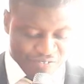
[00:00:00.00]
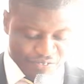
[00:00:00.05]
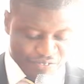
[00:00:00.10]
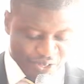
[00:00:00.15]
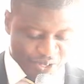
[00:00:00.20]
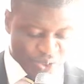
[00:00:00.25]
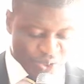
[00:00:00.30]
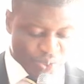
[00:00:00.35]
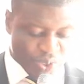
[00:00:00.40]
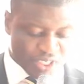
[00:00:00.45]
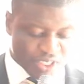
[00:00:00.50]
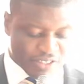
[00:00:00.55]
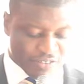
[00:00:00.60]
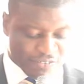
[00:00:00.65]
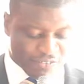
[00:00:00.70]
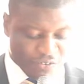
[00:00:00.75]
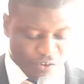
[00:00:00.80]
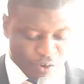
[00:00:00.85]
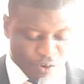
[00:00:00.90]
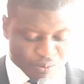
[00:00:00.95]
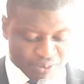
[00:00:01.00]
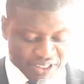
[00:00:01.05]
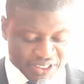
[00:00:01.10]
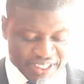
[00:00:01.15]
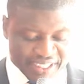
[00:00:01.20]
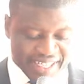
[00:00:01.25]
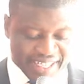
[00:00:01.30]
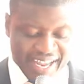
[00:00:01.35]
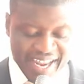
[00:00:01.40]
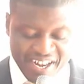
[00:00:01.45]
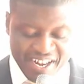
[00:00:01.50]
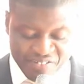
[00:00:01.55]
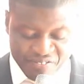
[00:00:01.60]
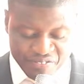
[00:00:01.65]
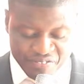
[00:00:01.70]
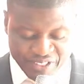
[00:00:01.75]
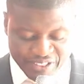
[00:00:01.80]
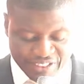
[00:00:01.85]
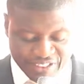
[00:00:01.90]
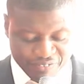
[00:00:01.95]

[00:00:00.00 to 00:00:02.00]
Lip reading: very well informed in every